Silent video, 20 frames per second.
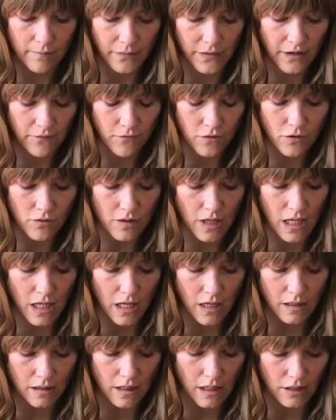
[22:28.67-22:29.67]
If you
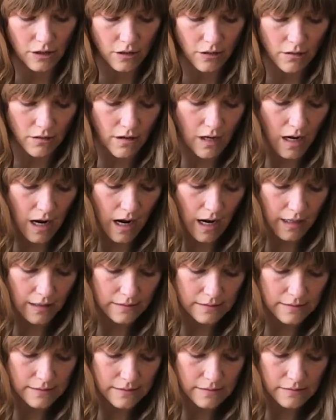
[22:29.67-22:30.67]
can get your
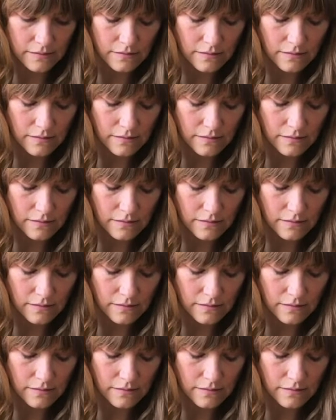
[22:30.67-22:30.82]
knots